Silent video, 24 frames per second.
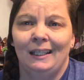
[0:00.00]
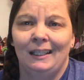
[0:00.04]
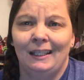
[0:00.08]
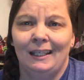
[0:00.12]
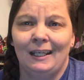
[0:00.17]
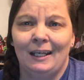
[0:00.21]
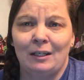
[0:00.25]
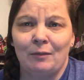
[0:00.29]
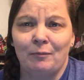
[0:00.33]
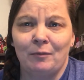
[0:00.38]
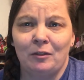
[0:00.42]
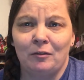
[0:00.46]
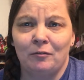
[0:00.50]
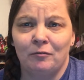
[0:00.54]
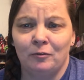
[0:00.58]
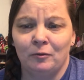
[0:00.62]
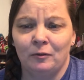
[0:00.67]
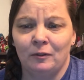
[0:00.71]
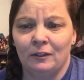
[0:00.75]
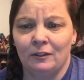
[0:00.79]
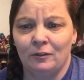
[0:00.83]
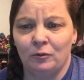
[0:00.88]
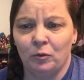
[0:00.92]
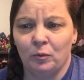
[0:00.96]
you gotta be a
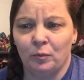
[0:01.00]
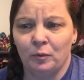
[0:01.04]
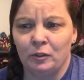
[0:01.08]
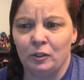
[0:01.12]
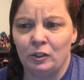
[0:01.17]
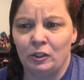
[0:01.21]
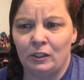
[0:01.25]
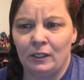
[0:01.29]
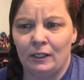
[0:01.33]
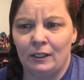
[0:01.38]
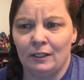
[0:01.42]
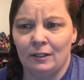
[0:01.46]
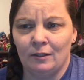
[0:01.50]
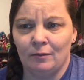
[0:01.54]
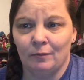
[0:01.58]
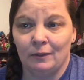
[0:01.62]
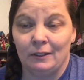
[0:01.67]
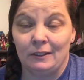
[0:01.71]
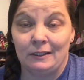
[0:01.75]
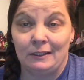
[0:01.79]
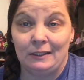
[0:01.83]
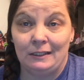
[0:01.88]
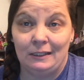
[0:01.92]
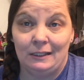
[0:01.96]
foodie to appreciate him
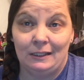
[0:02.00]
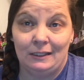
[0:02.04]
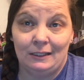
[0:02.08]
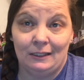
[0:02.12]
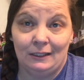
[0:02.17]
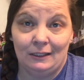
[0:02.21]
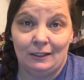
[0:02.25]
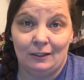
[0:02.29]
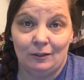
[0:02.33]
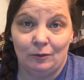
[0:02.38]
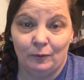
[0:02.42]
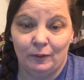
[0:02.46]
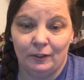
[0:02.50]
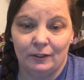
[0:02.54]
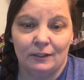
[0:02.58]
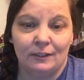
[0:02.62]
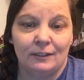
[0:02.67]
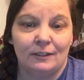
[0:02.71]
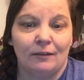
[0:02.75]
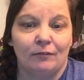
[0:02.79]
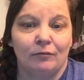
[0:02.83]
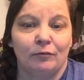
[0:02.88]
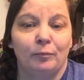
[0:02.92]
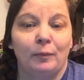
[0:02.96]
because he eats a lot of weird
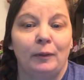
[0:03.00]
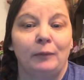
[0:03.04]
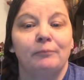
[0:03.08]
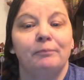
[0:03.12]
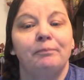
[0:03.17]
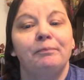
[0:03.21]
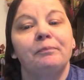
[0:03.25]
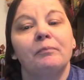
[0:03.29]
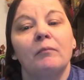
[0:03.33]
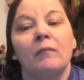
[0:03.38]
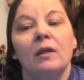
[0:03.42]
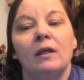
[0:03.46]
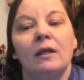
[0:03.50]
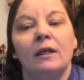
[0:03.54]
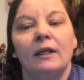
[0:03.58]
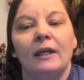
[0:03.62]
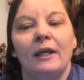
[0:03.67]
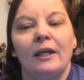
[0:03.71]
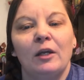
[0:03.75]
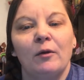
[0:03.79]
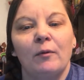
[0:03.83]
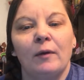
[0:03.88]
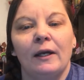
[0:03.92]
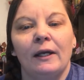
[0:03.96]
stuff. But
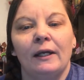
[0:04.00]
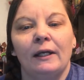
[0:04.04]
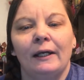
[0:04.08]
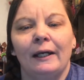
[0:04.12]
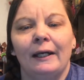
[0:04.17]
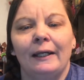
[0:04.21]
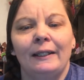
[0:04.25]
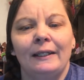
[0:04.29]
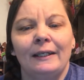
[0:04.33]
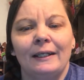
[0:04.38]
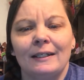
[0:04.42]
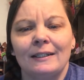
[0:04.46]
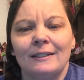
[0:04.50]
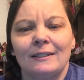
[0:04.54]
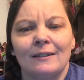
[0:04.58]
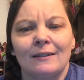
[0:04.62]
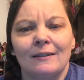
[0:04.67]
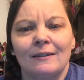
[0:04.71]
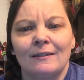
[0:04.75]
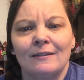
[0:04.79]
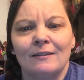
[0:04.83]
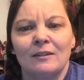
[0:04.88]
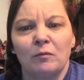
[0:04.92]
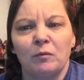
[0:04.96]
anyway, I think I
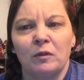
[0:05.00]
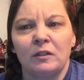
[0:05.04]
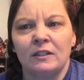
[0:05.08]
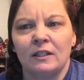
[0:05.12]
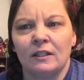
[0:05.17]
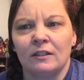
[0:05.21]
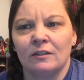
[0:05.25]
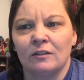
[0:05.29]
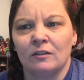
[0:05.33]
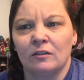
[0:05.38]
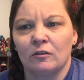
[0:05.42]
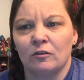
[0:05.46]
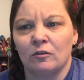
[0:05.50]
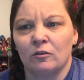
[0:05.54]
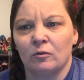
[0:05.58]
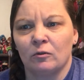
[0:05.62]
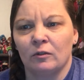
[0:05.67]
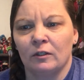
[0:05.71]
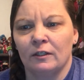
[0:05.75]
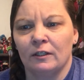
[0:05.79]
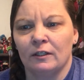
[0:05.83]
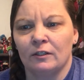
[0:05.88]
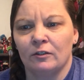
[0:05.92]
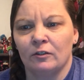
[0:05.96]
saw it on someone's Insta
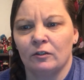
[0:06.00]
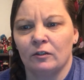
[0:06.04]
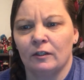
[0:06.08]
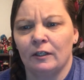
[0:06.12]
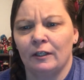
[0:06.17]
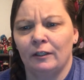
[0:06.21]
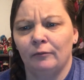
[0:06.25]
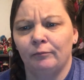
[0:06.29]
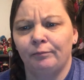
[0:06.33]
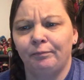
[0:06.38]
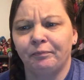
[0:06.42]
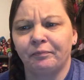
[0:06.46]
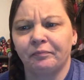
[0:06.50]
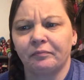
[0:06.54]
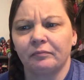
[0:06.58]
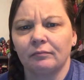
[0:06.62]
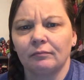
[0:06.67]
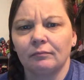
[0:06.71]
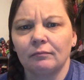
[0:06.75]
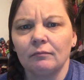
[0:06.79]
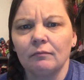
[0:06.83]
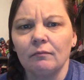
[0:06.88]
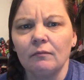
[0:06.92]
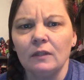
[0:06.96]
story yesterday,
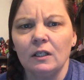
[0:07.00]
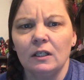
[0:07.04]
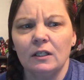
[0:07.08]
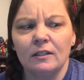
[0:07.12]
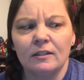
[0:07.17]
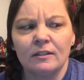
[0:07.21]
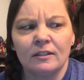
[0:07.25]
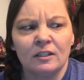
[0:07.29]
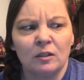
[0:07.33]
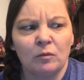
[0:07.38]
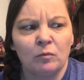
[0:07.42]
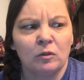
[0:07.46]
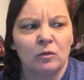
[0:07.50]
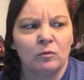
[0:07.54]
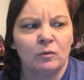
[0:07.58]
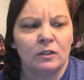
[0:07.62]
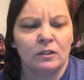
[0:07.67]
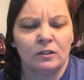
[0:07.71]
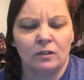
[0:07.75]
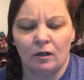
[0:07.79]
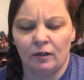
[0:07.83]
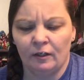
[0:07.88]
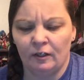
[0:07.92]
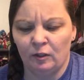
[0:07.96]
and someone
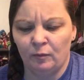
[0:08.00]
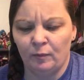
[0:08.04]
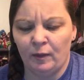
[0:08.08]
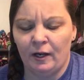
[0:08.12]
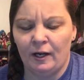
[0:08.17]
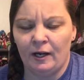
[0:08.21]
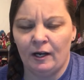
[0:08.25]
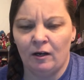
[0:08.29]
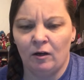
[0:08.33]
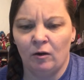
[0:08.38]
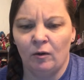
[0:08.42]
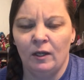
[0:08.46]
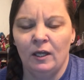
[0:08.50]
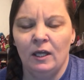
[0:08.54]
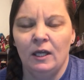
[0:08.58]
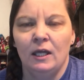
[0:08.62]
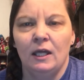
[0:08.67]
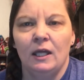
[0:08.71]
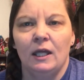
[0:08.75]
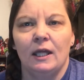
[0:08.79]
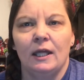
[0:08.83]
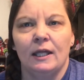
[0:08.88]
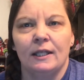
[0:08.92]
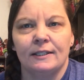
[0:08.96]
was talking about how
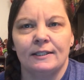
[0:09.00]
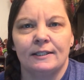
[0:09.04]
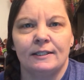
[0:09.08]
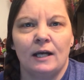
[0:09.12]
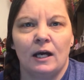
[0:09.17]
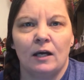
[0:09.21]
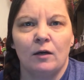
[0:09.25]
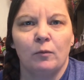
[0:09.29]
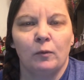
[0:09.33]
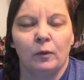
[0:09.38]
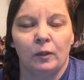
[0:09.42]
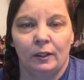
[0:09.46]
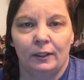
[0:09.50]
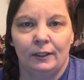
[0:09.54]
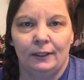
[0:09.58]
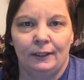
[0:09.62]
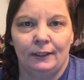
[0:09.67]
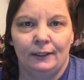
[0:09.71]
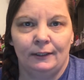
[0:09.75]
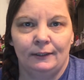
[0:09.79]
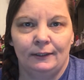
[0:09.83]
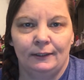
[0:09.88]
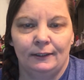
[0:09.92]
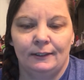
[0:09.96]
it's not worth
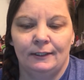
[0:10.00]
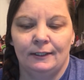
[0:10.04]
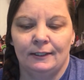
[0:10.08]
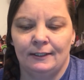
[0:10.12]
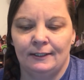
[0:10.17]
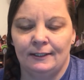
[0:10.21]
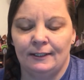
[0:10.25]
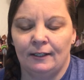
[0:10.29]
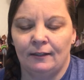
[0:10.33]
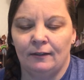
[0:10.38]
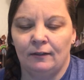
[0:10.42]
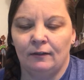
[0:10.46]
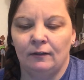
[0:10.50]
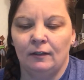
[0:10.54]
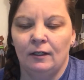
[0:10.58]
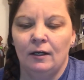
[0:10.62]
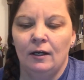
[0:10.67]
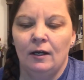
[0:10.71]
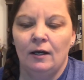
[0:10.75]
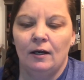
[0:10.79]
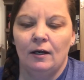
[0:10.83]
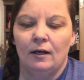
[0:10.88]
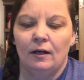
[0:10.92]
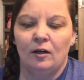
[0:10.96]
it to sell
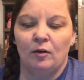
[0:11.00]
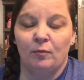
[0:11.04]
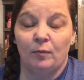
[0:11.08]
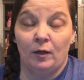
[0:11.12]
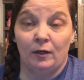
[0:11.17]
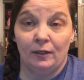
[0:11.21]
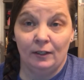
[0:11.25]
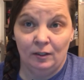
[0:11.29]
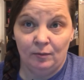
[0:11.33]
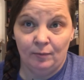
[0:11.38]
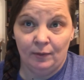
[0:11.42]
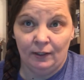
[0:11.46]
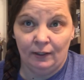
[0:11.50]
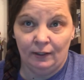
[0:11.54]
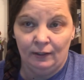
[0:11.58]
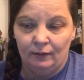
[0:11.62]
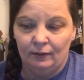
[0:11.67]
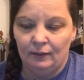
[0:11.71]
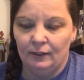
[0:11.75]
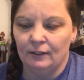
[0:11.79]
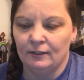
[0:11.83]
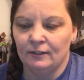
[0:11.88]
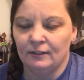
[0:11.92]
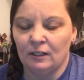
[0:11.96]
on eBay.
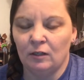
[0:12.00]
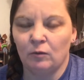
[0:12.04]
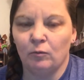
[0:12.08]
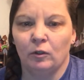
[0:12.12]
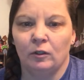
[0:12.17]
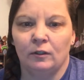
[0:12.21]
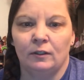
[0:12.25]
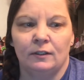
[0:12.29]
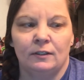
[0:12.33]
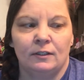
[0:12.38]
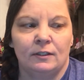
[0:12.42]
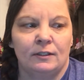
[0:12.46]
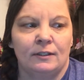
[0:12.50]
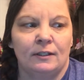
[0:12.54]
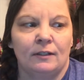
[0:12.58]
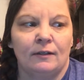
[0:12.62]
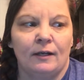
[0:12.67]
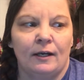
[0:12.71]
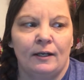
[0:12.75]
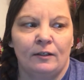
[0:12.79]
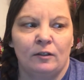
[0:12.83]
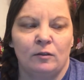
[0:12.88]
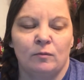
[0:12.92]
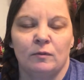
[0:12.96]
It's not worth it to
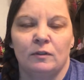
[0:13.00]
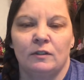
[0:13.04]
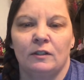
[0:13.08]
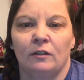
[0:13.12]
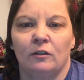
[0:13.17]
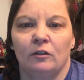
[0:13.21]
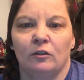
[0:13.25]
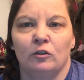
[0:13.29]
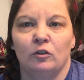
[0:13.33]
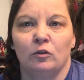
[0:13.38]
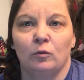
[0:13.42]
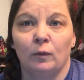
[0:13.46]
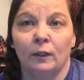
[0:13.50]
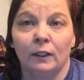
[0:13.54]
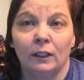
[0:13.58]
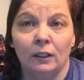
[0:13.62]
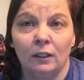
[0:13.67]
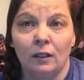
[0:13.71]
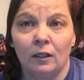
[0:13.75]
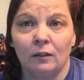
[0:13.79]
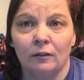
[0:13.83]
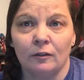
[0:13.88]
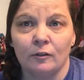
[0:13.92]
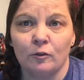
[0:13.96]
sell items that are
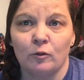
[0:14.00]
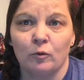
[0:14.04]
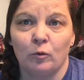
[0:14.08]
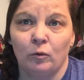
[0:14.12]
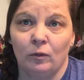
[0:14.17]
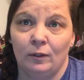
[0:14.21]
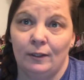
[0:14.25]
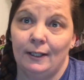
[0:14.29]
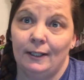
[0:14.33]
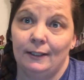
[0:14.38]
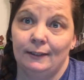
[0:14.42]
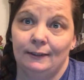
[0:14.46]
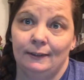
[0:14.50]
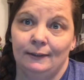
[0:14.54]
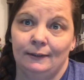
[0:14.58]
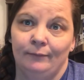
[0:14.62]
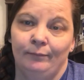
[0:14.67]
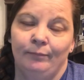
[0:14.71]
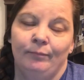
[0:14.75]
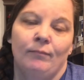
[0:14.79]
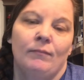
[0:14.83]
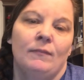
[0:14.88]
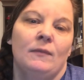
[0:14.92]
$20 or less.